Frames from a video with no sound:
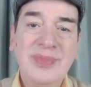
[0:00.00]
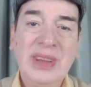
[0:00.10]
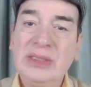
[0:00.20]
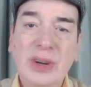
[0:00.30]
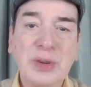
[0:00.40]

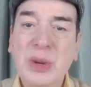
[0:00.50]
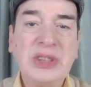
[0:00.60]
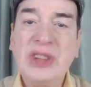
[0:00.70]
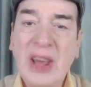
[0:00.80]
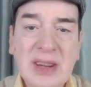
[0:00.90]
He's not doing
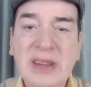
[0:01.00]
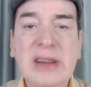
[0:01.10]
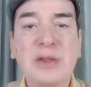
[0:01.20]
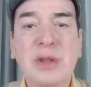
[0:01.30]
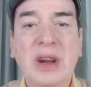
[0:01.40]

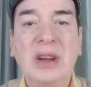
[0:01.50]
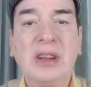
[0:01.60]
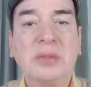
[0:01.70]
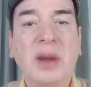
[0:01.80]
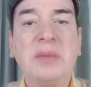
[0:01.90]
charity to the
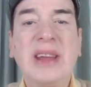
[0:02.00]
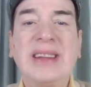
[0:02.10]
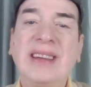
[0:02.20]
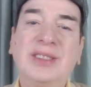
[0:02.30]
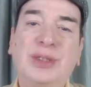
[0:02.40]
girls by being
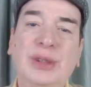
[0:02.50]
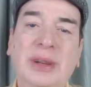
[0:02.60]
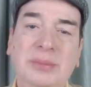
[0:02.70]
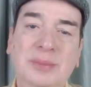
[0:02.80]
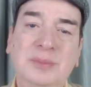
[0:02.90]
nice to them.